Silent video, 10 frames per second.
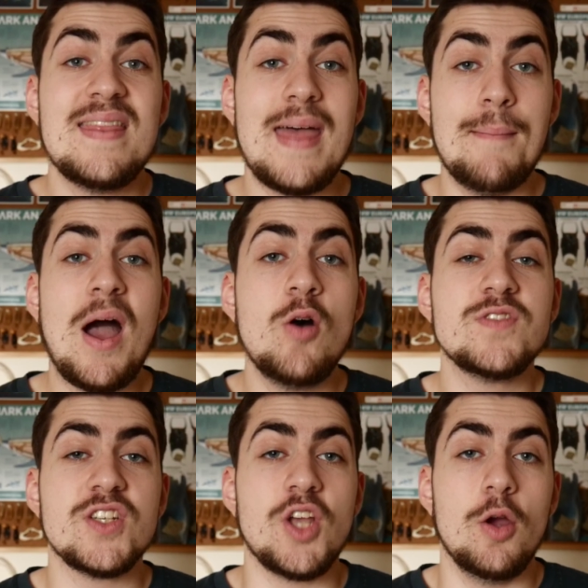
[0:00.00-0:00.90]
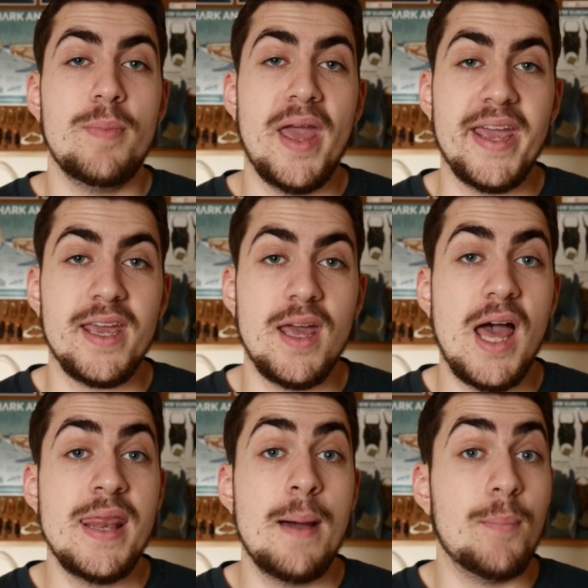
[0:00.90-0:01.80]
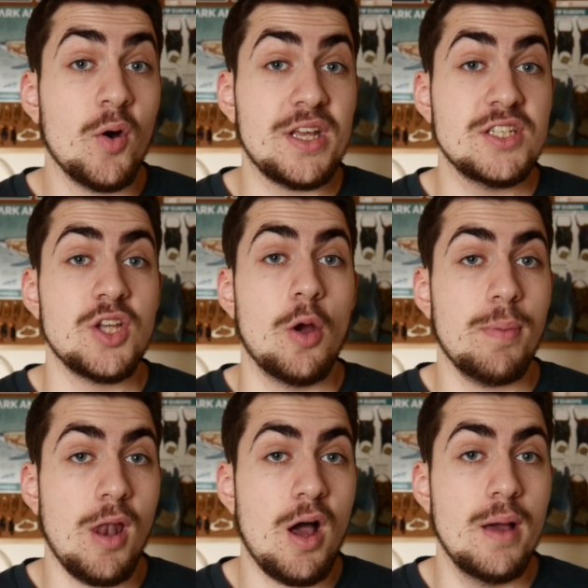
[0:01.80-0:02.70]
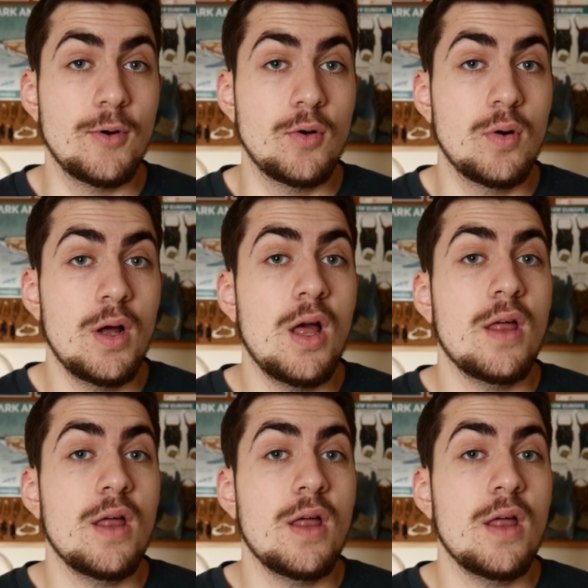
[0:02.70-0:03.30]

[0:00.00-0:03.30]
Their mouths are so big and their bodies so pliable